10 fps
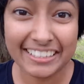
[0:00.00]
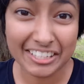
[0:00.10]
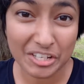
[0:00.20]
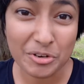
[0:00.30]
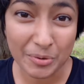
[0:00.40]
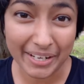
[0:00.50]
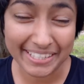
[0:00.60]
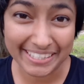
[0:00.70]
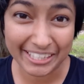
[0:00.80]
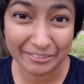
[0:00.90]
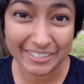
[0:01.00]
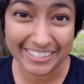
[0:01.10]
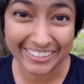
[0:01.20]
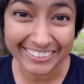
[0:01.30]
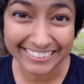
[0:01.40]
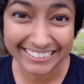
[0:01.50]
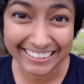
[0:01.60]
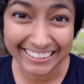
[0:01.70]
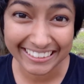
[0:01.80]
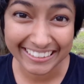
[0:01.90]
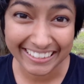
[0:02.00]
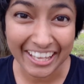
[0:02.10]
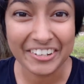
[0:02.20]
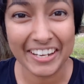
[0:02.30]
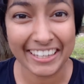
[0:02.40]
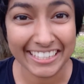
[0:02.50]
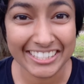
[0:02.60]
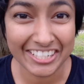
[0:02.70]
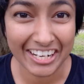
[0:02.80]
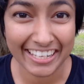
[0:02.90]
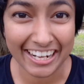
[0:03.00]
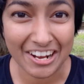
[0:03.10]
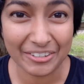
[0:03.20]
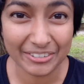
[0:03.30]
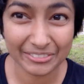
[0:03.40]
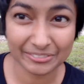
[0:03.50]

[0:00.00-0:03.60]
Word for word: Do you wanna see the results? Okay, let's check it out.